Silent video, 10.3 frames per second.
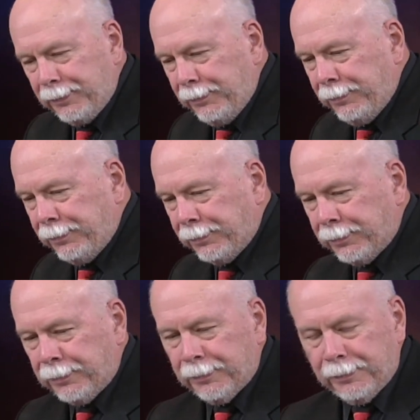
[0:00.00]

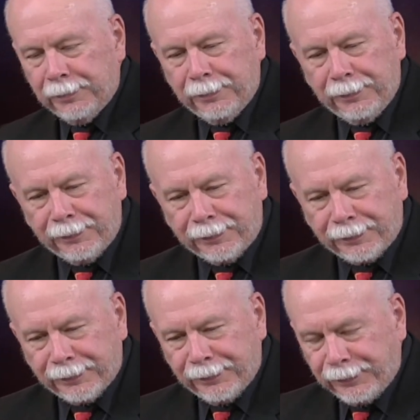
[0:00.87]

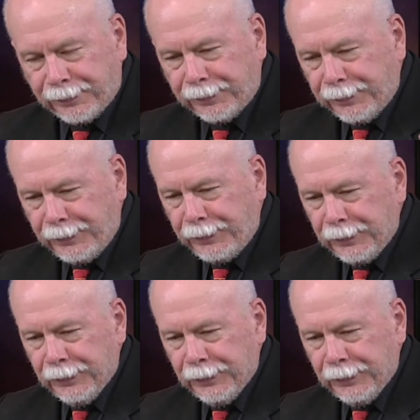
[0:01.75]
Nobody speaks.